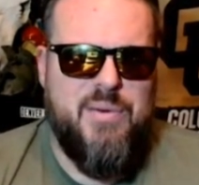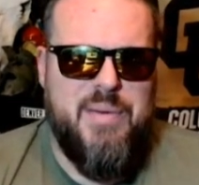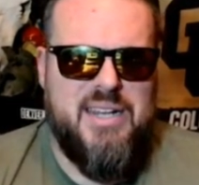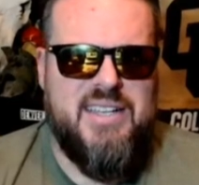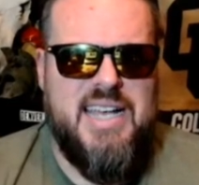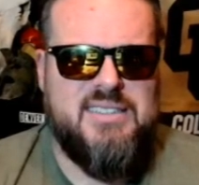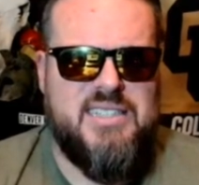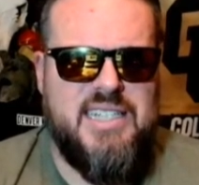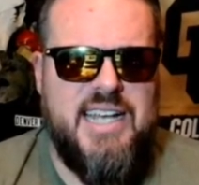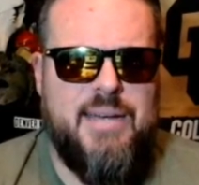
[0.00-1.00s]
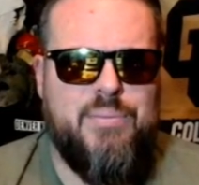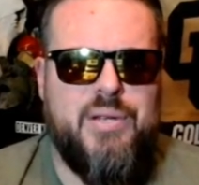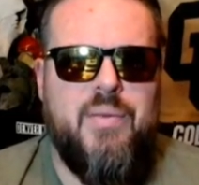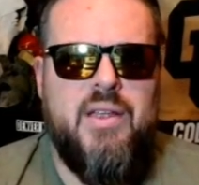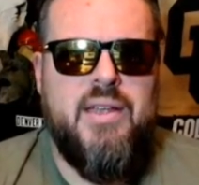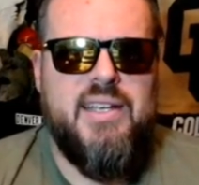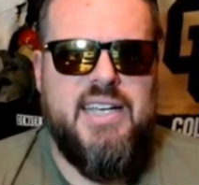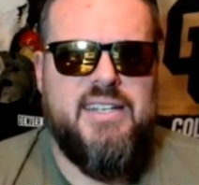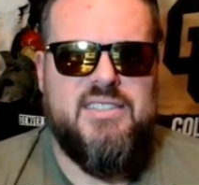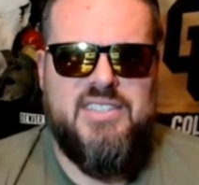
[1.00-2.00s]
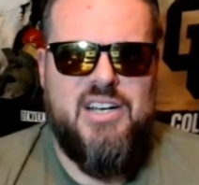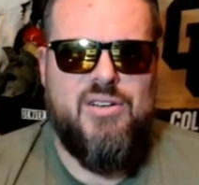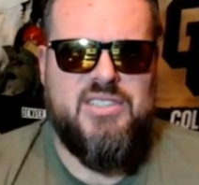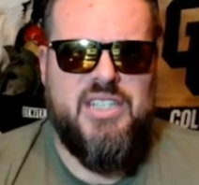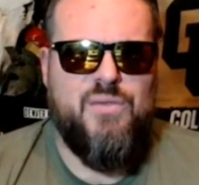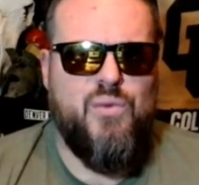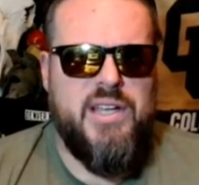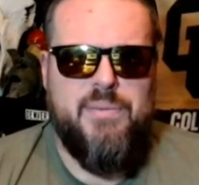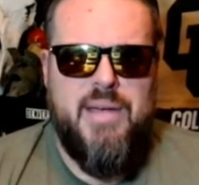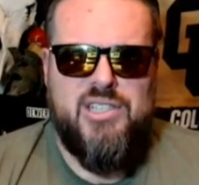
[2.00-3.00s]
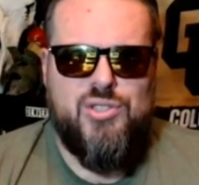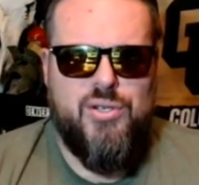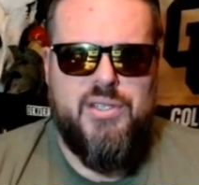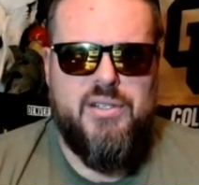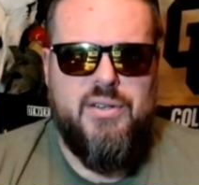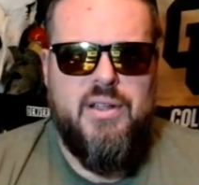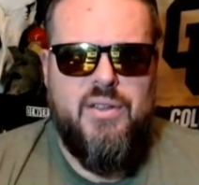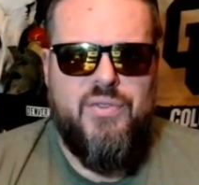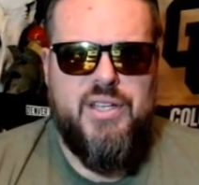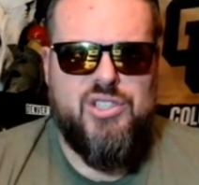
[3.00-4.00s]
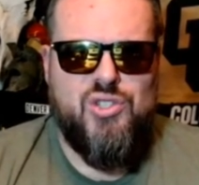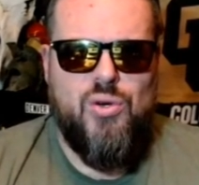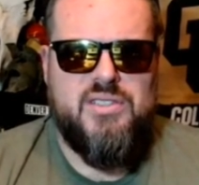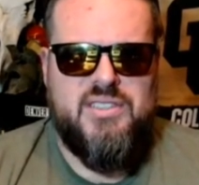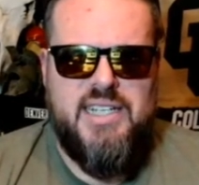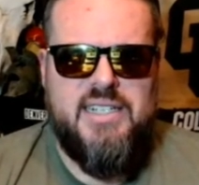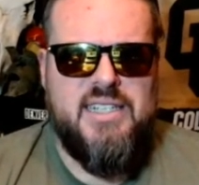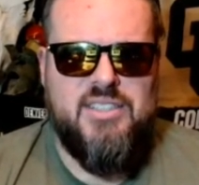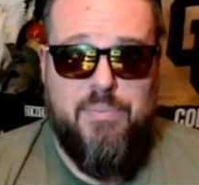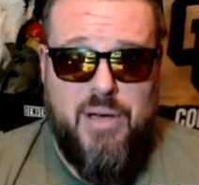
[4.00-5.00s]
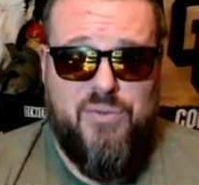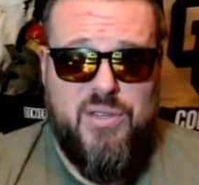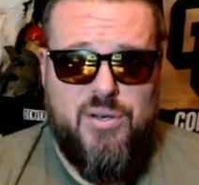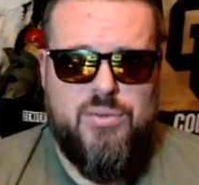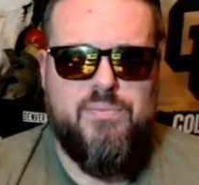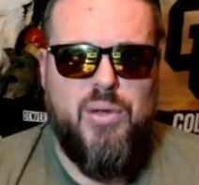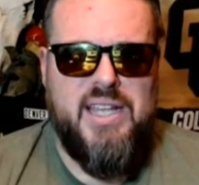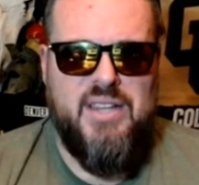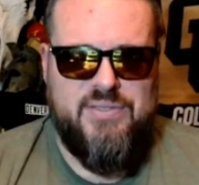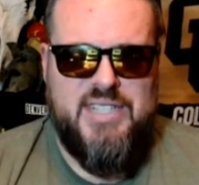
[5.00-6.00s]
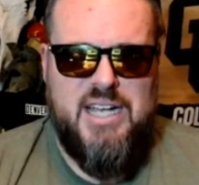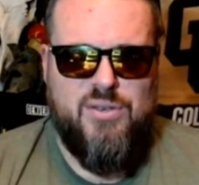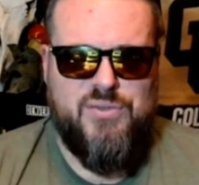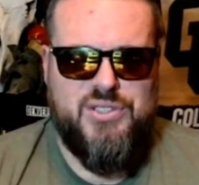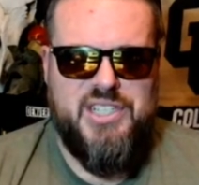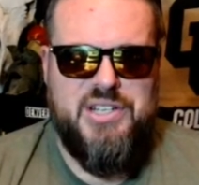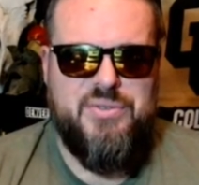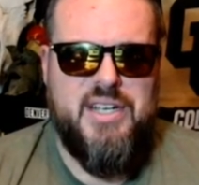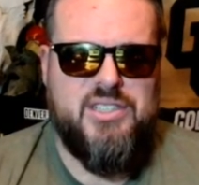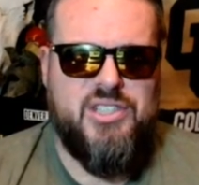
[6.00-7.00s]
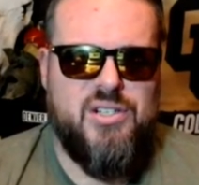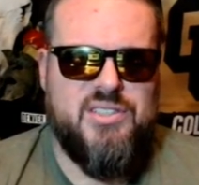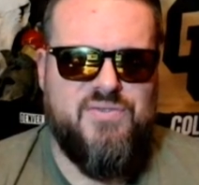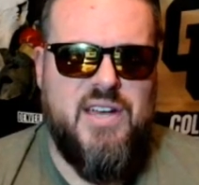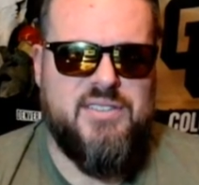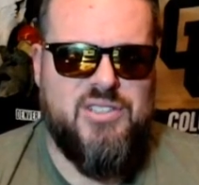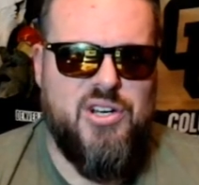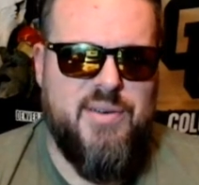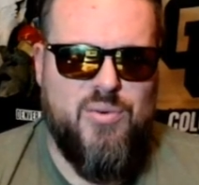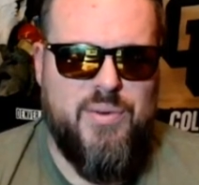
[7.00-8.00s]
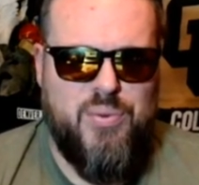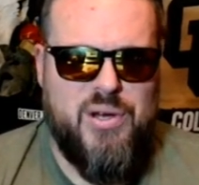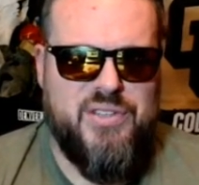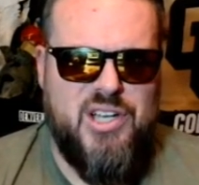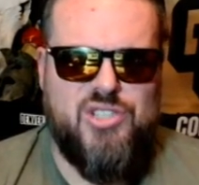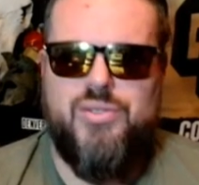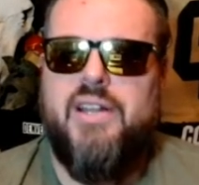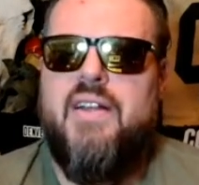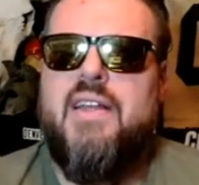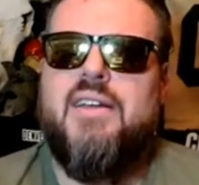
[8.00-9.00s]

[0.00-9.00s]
We met at the SC game, but get in his ear and see if we can make sure that Jordan Seaton is a Buffalo playing left tackle for CU next year as a 5-star #1 player in the country.